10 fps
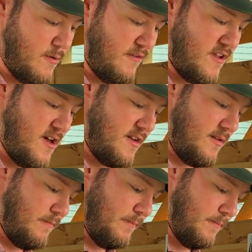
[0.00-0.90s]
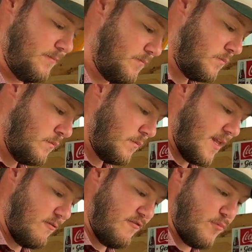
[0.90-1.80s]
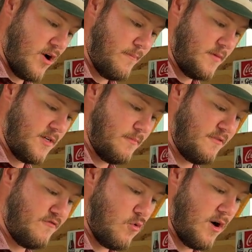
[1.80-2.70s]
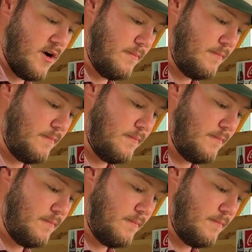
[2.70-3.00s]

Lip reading: that we've done, that we've prepped before.